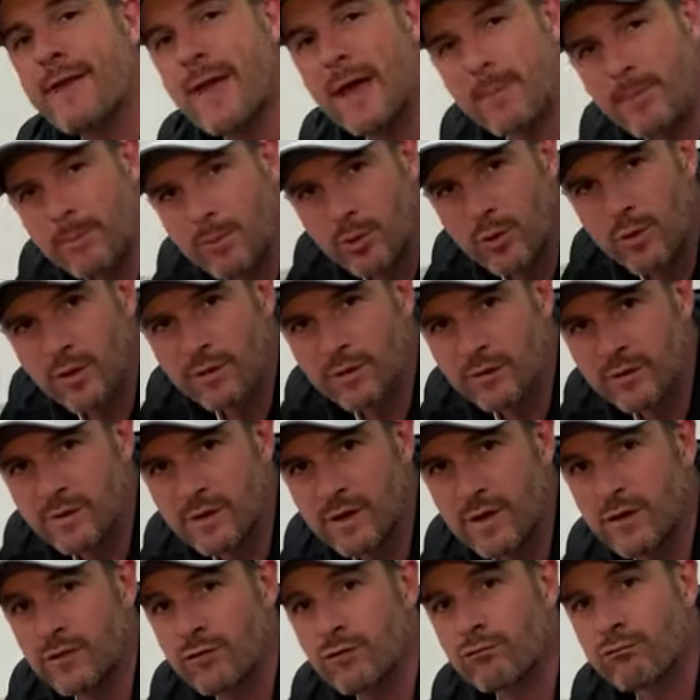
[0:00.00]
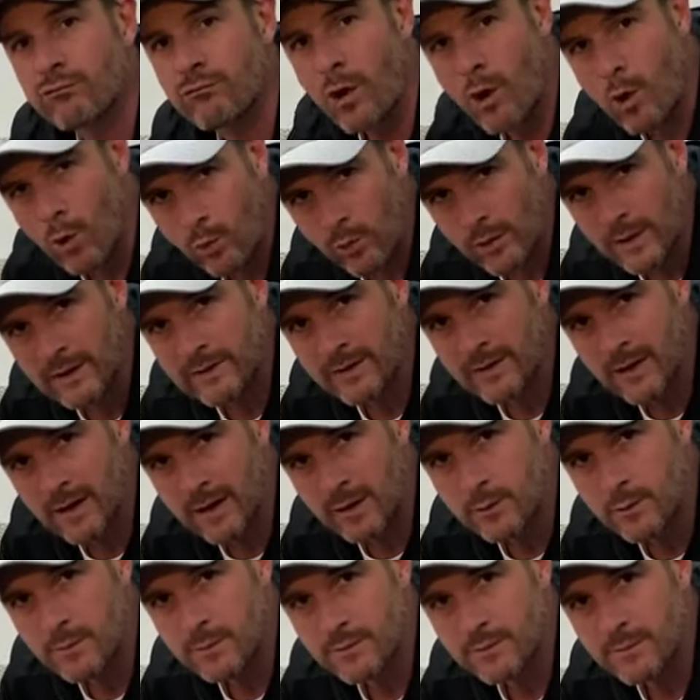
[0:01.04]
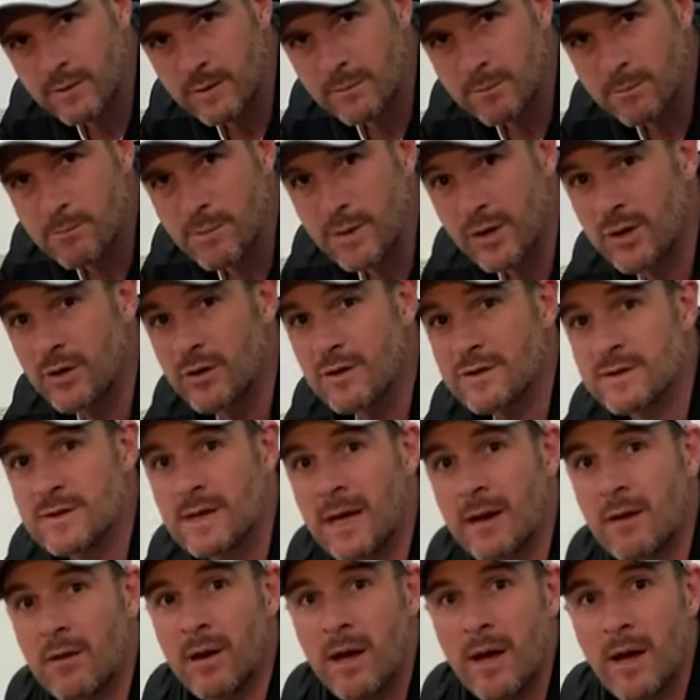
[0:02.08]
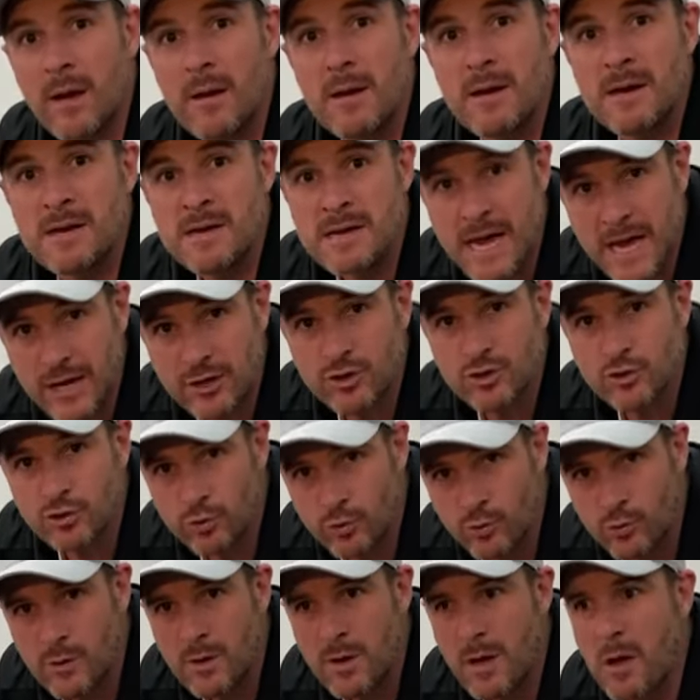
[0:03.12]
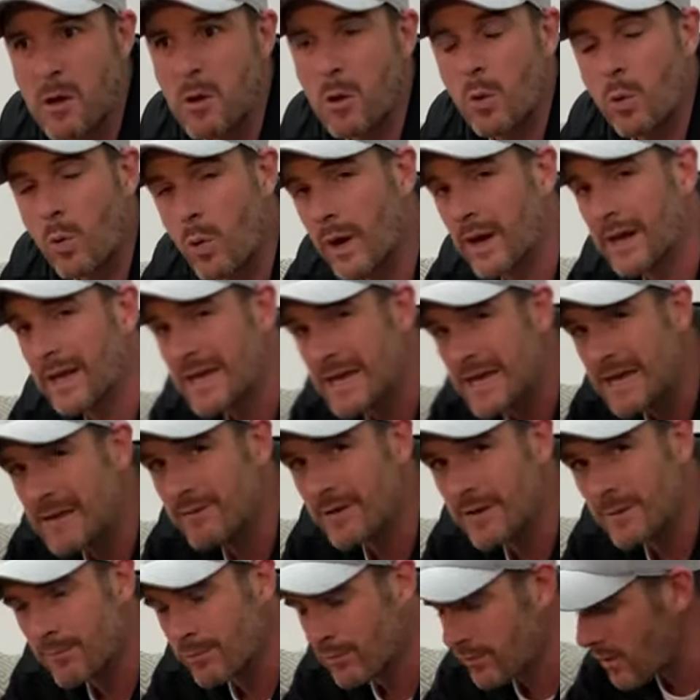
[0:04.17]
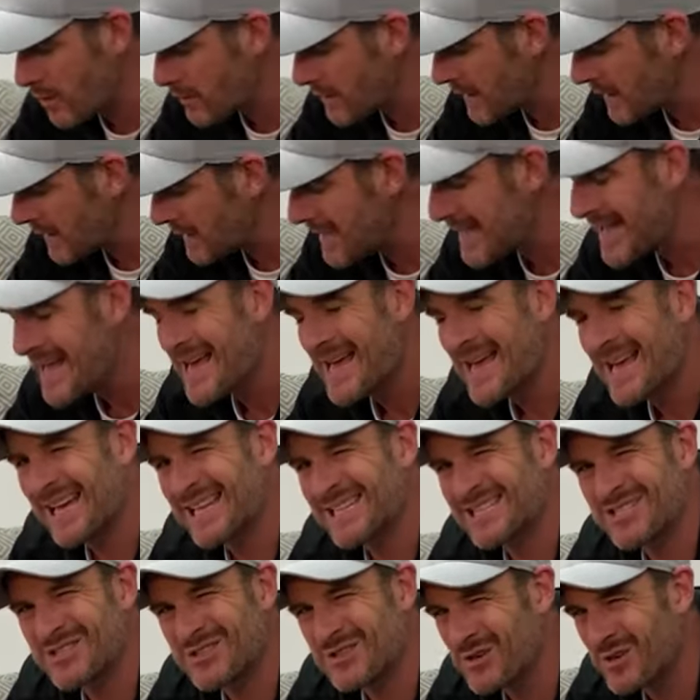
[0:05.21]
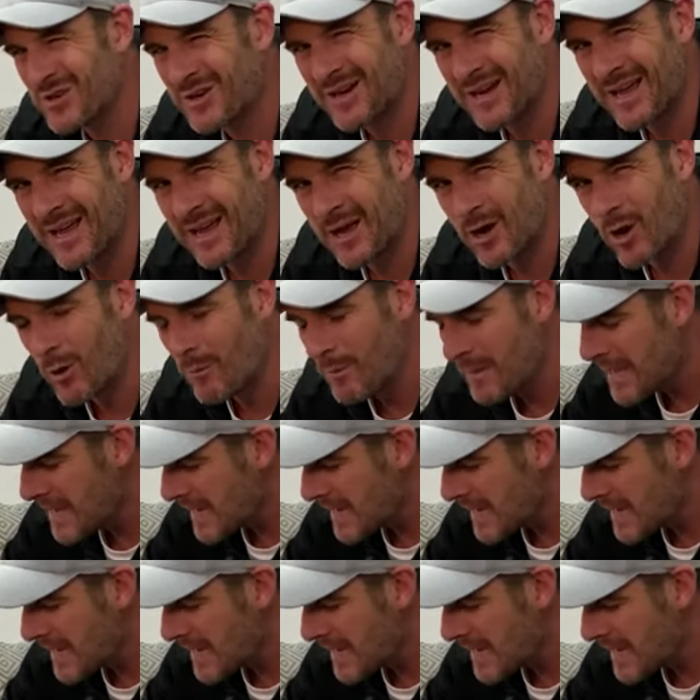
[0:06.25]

that person is rolling their ankles in because they are natural, quite a heavy pronator, it's not going to help.